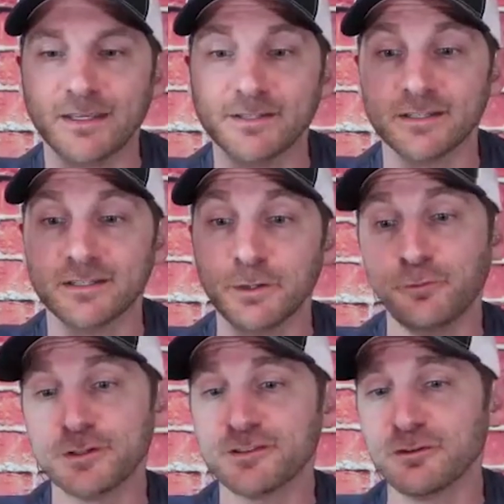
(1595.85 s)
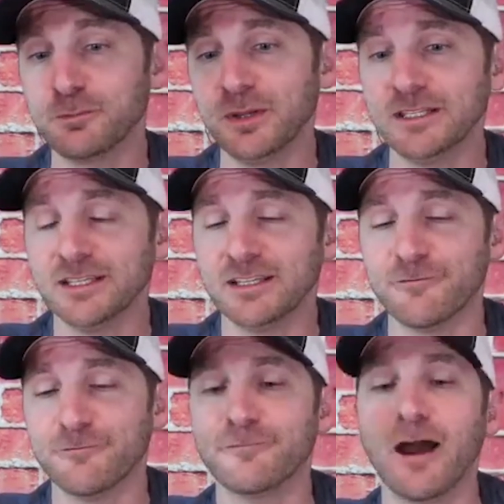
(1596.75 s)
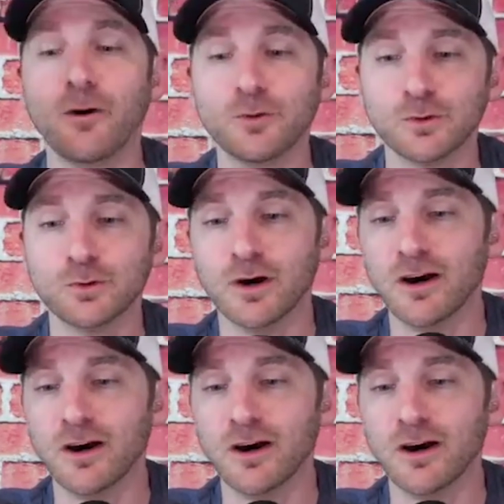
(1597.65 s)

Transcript: is a difference of opinion and value